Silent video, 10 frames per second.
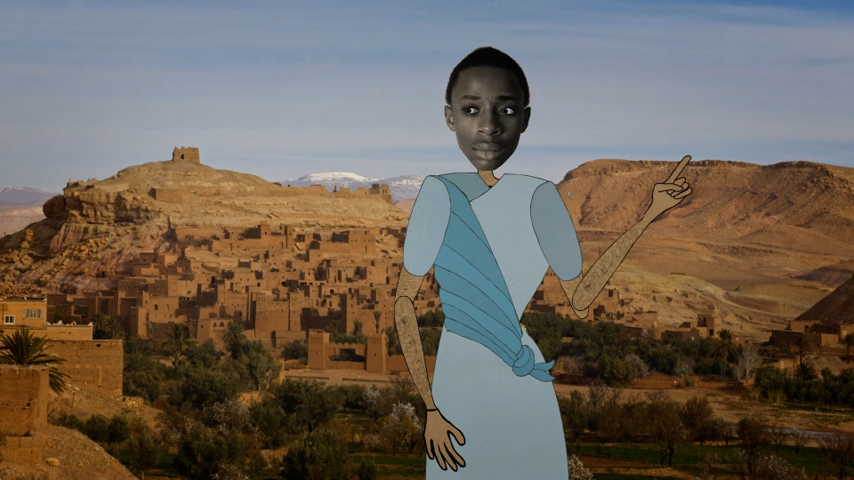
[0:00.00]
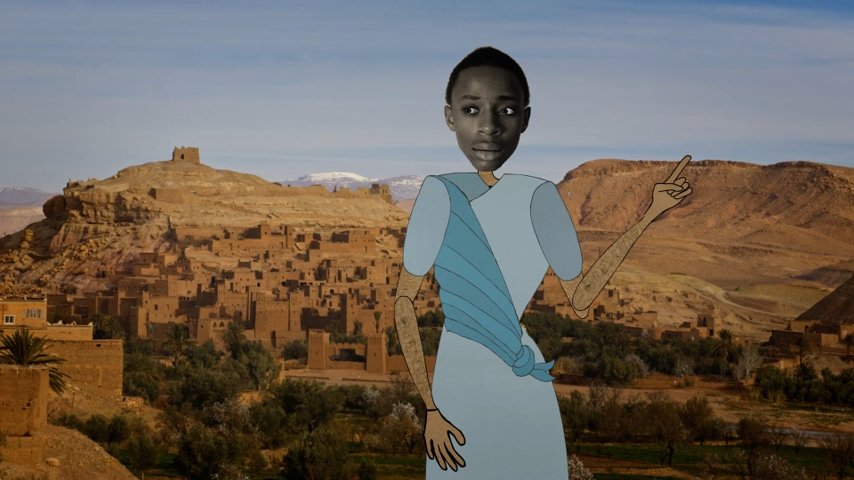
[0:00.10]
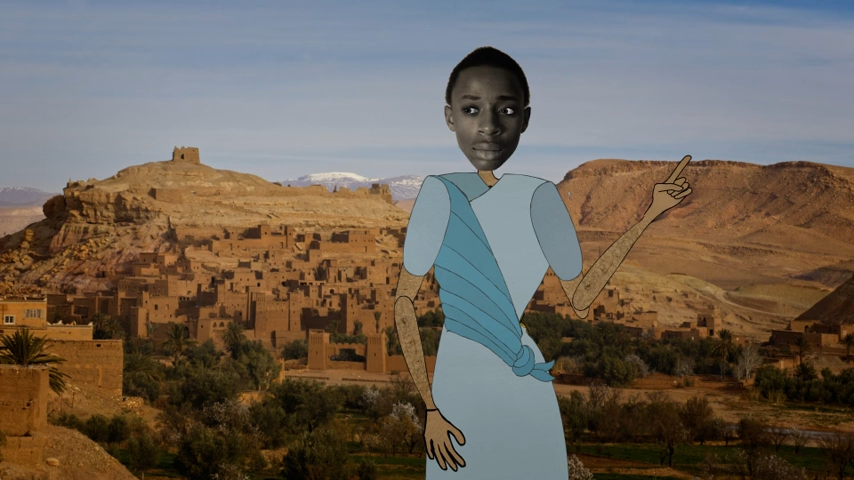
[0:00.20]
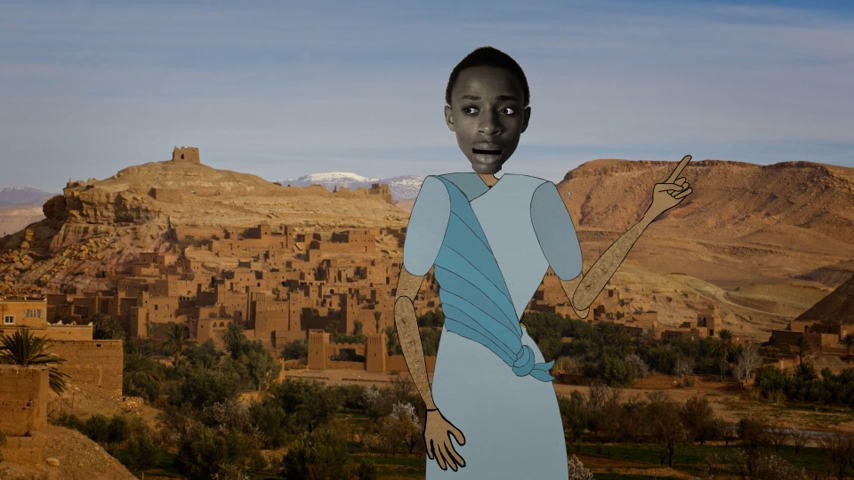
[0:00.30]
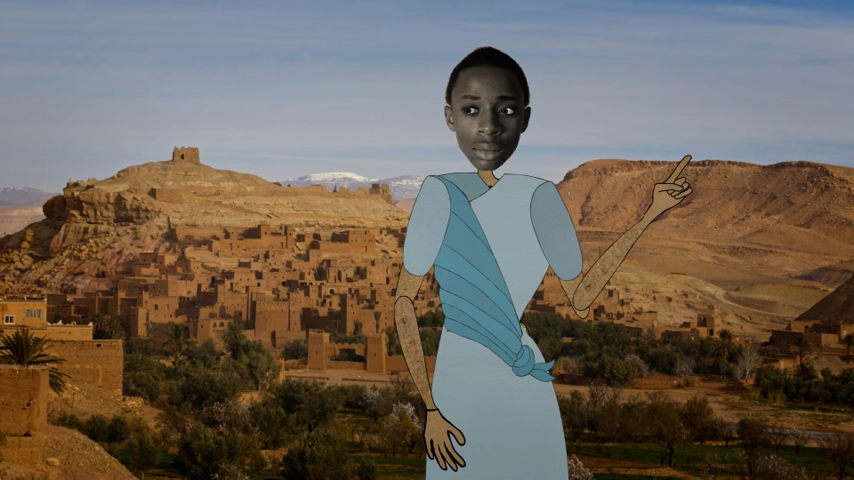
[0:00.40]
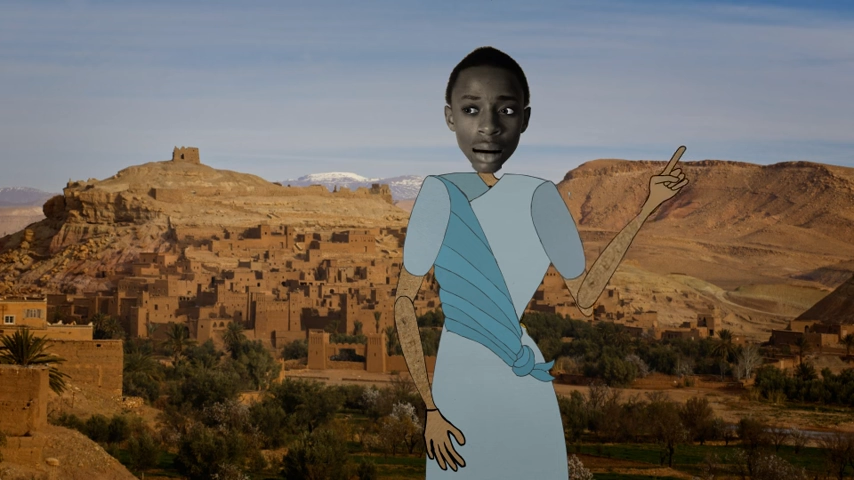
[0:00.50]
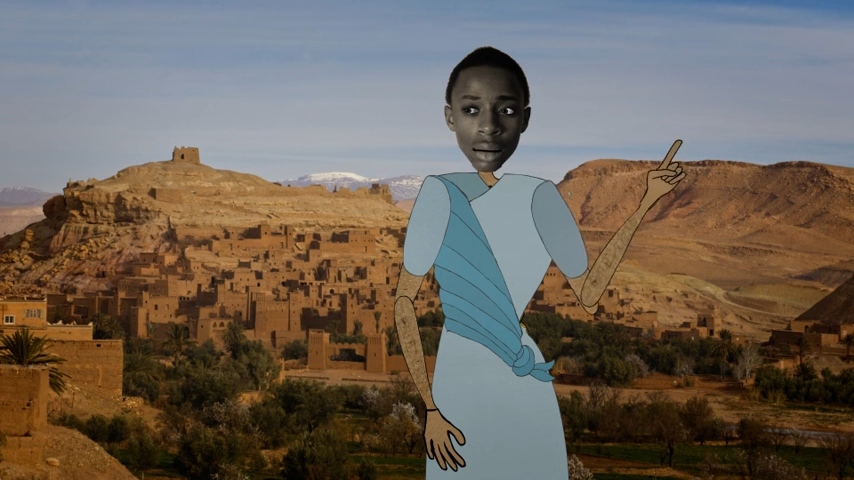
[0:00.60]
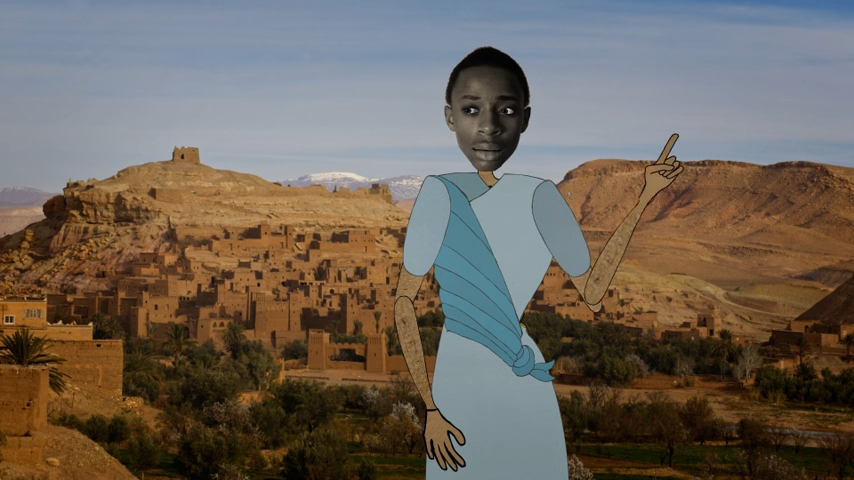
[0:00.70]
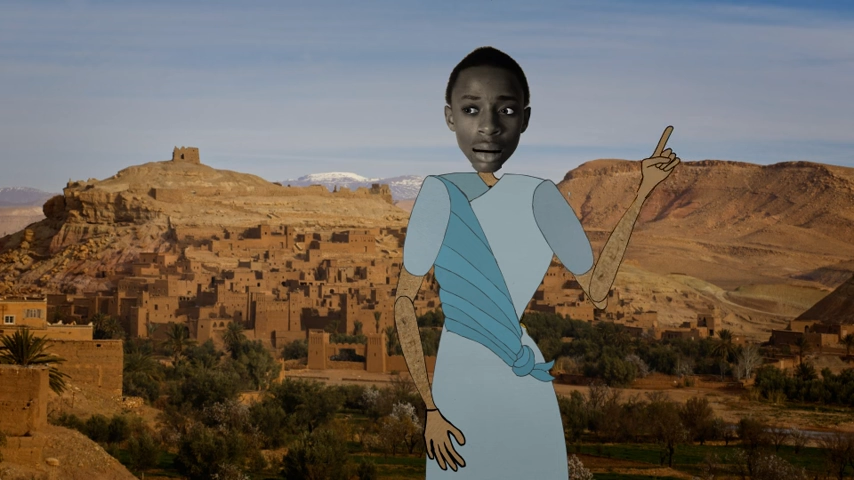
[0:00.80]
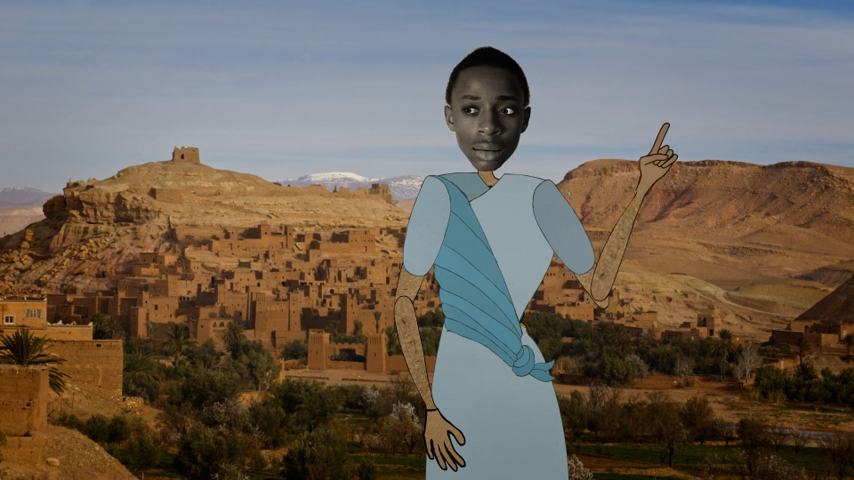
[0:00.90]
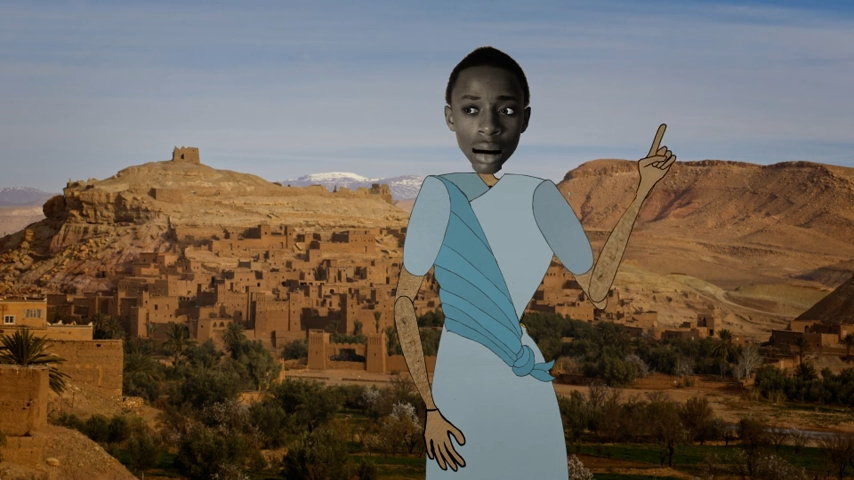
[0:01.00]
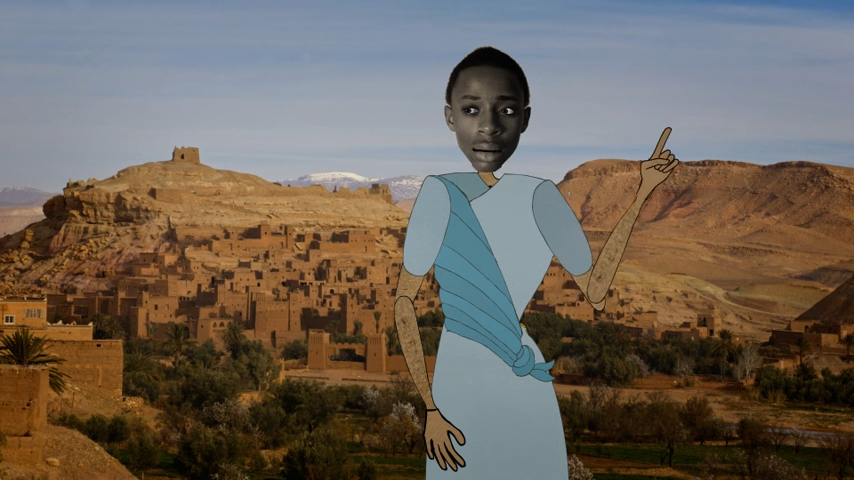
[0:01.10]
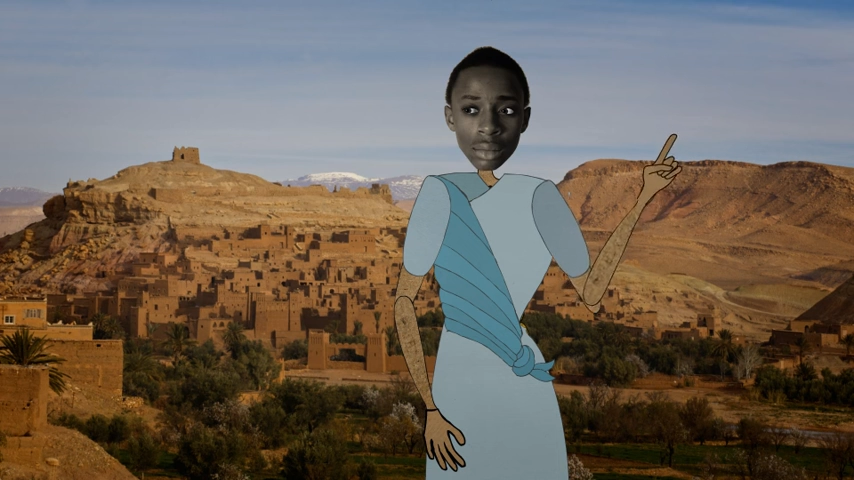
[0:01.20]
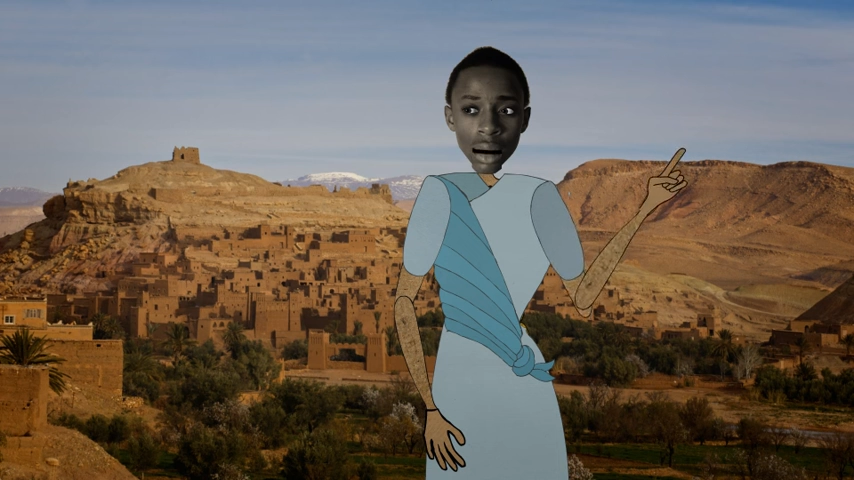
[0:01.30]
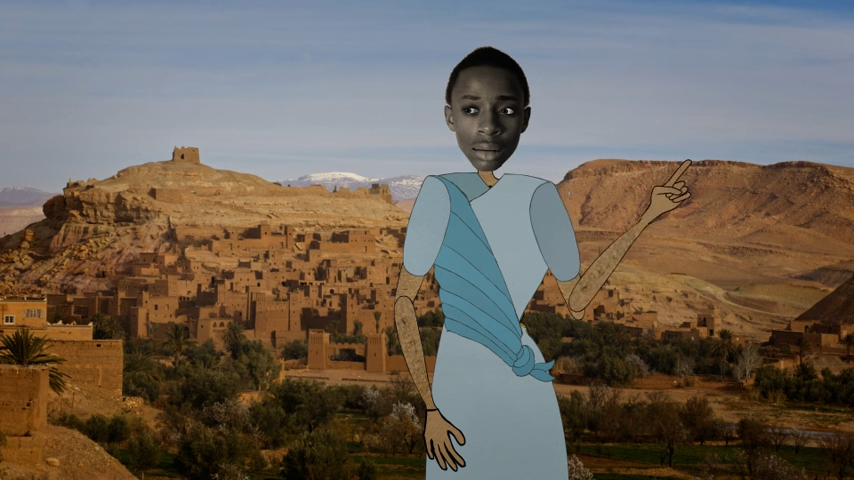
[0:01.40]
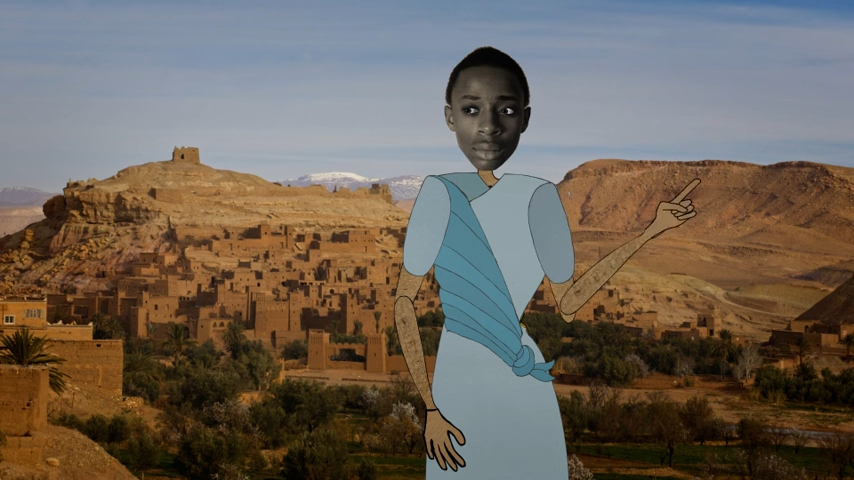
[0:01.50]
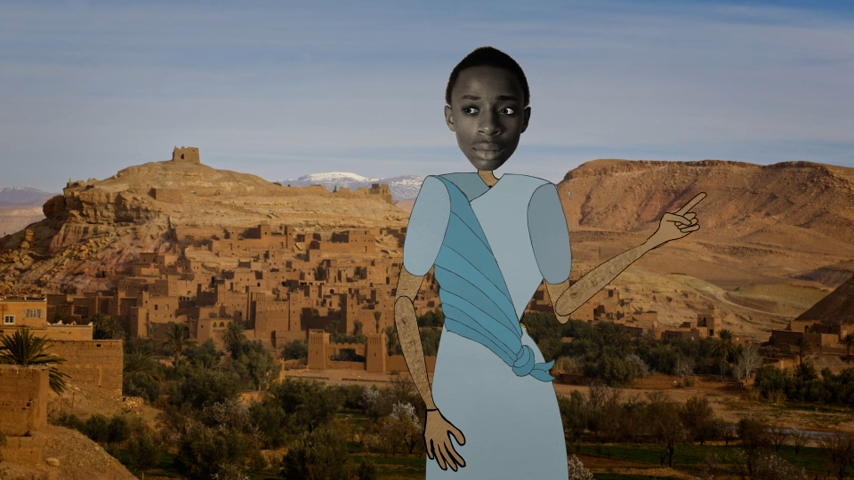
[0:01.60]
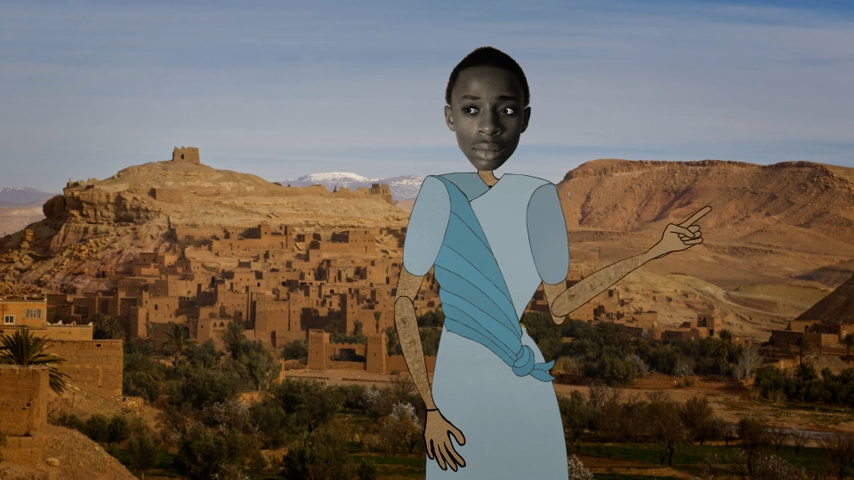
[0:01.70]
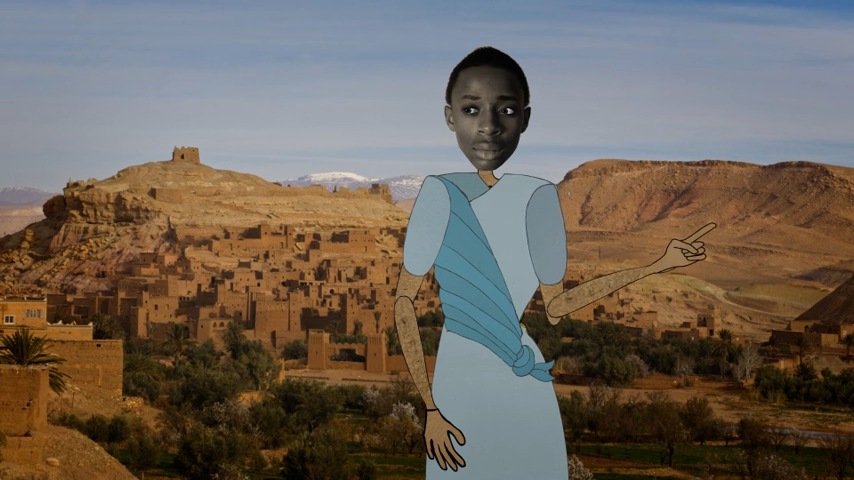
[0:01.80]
and therefore I have hope.